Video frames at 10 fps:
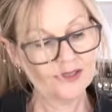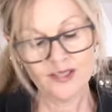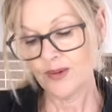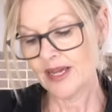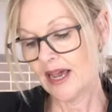
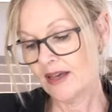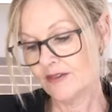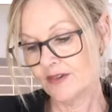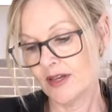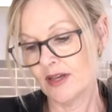So we
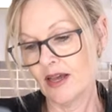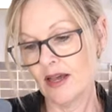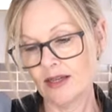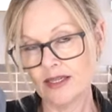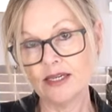have
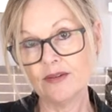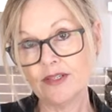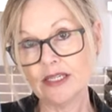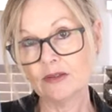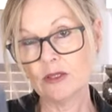a
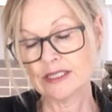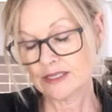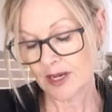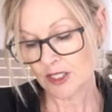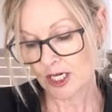nifty looking
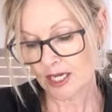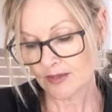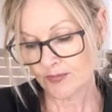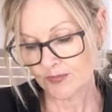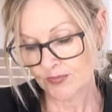spatula.
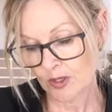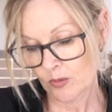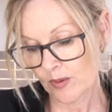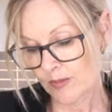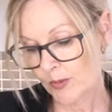
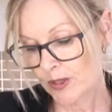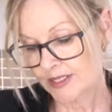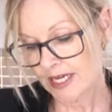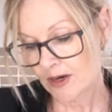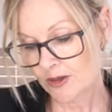When we put
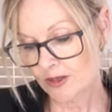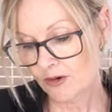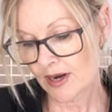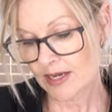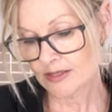it down on the
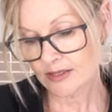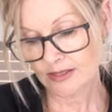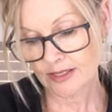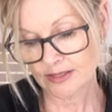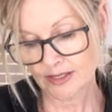ground, it
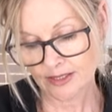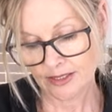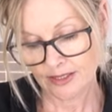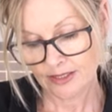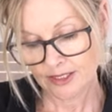doesn't
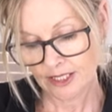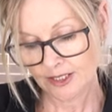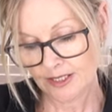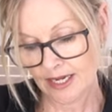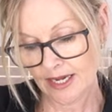
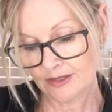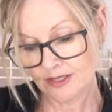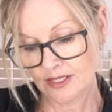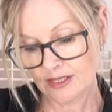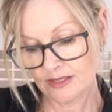touch the
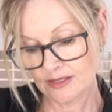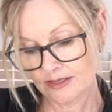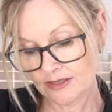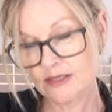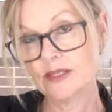counter.
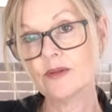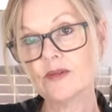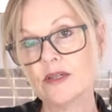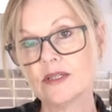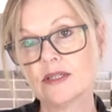See, we've
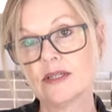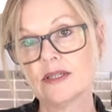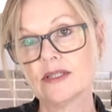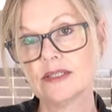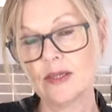got
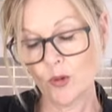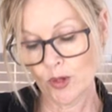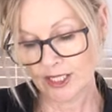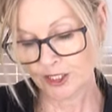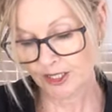
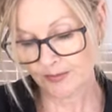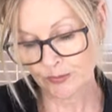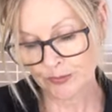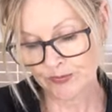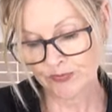separation.
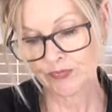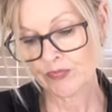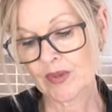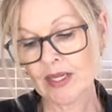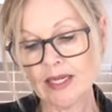
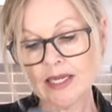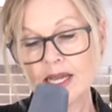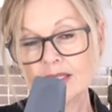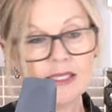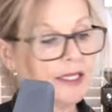It
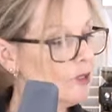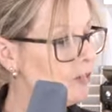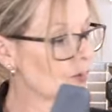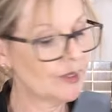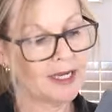has a little
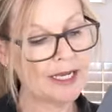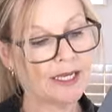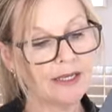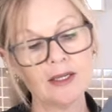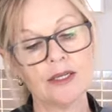hood
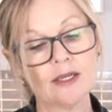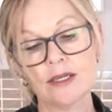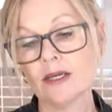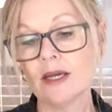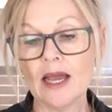here
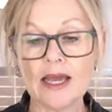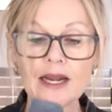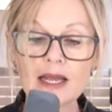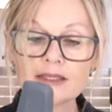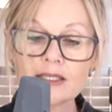and it
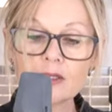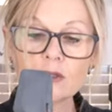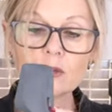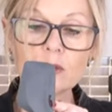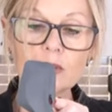has a
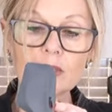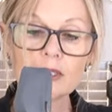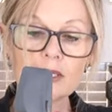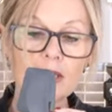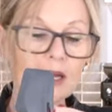little
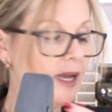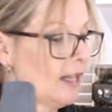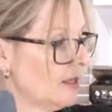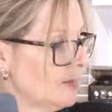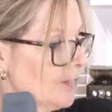
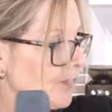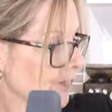um,